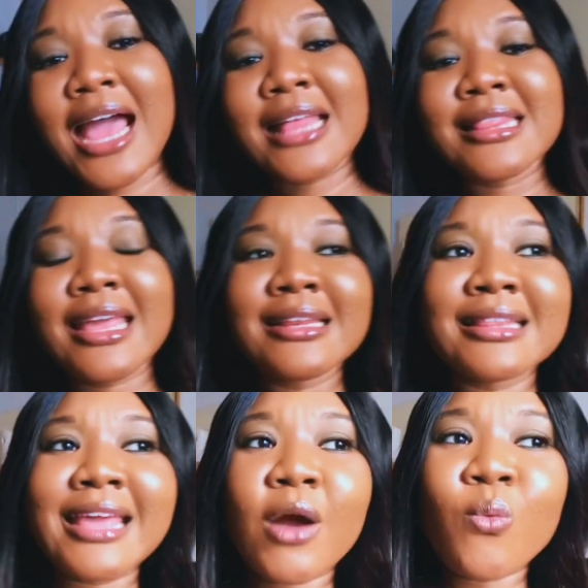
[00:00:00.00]
and then
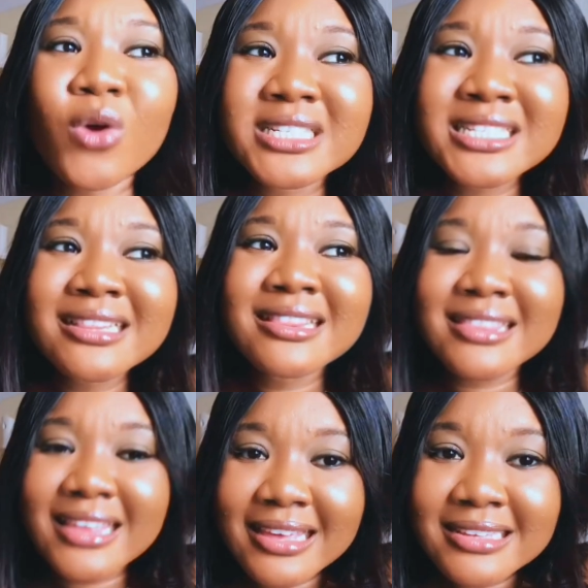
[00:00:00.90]
they are watching
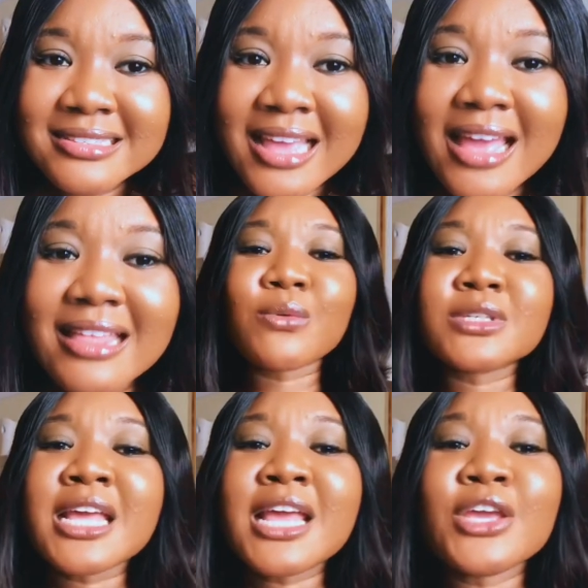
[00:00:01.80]
things that
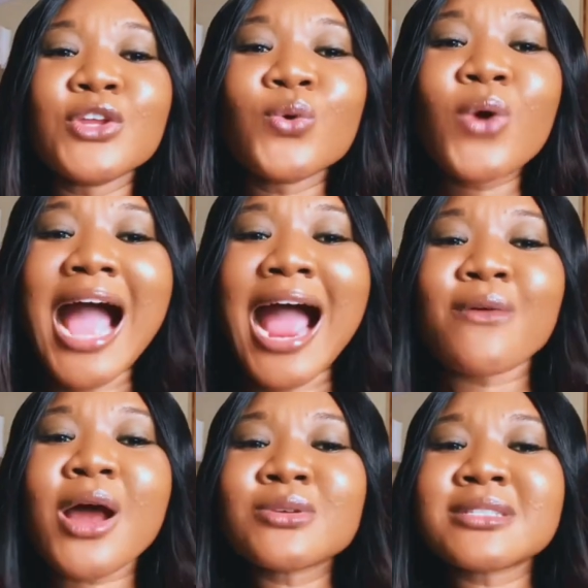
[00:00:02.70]
would, you know,
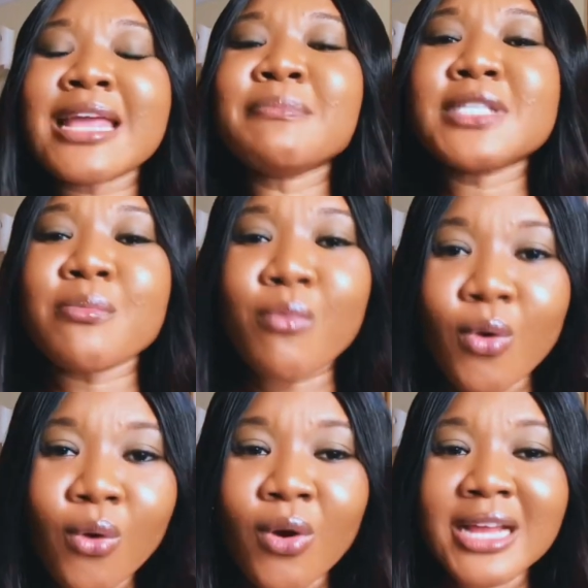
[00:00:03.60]
arouse them the
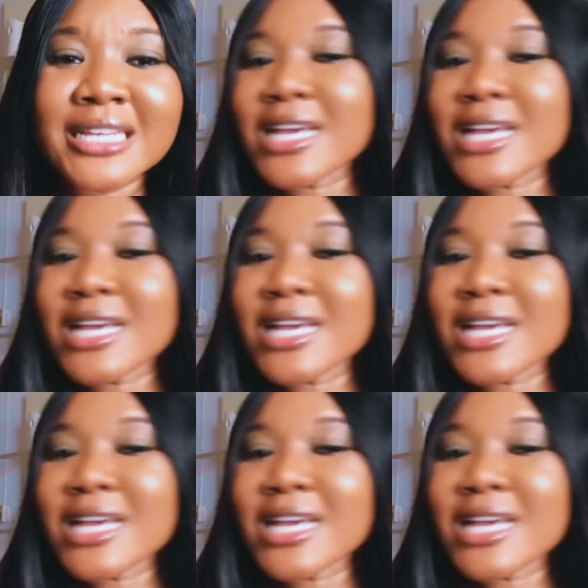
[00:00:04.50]
more.